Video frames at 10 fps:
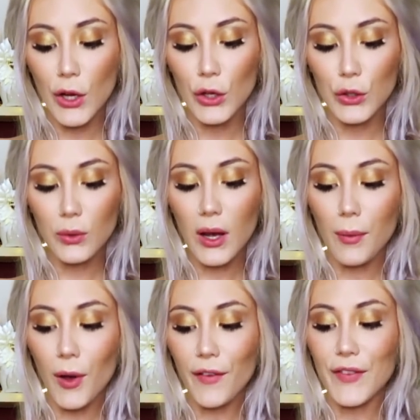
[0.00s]
You
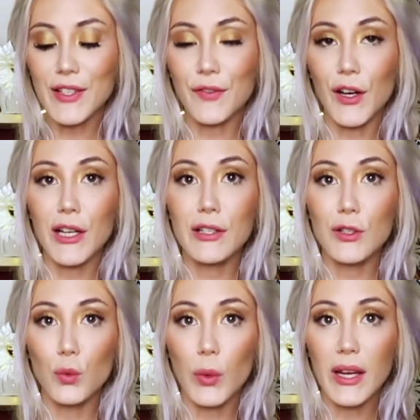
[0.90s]
come off as very
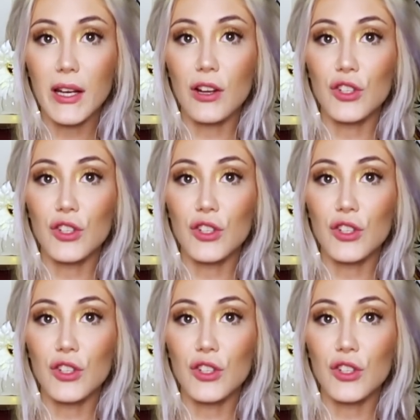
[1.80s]
sweet,